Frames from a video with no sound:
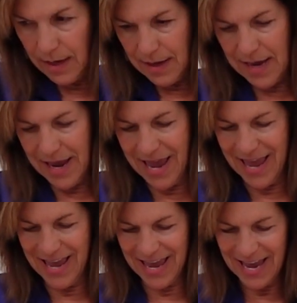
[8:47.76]

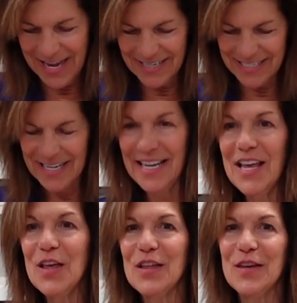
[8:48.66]
and
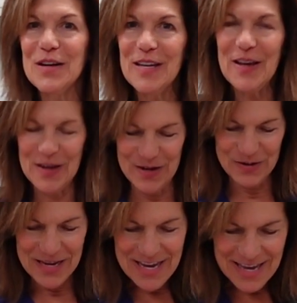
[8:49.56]
there you go.